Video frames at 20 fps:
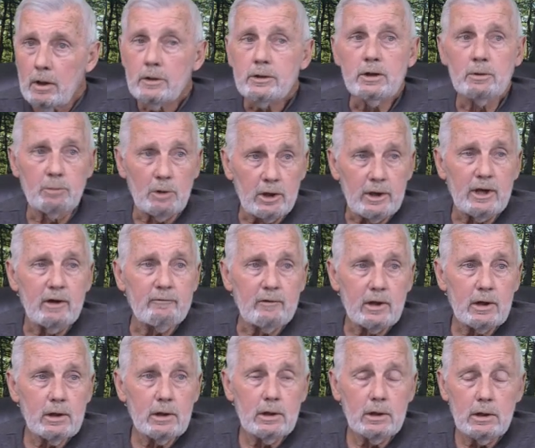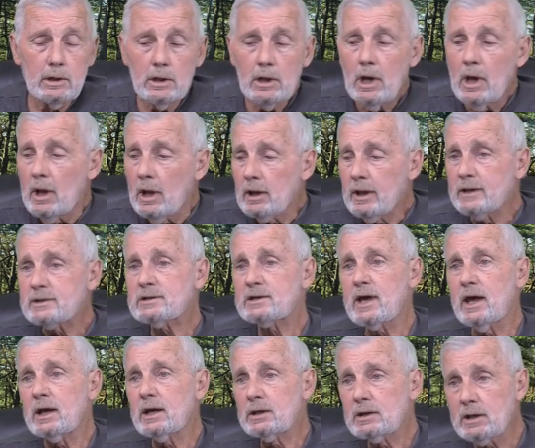to believe it. Let's
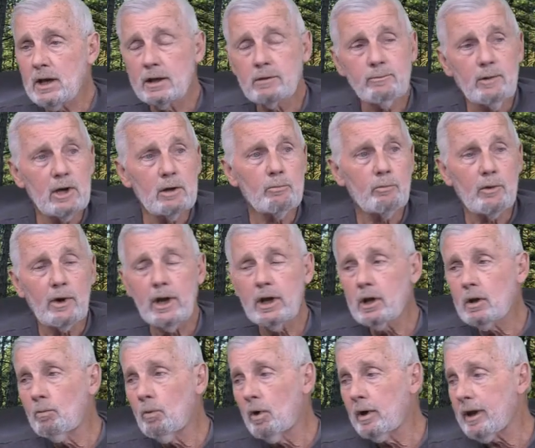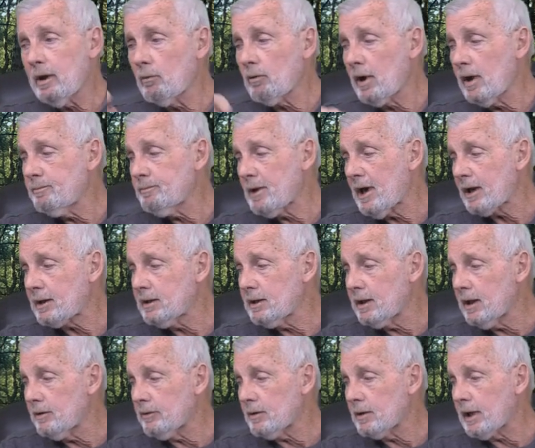take a 10-minute break and we'll get right back
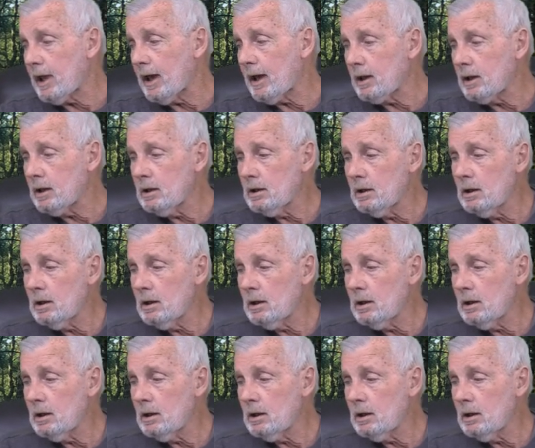together, gang.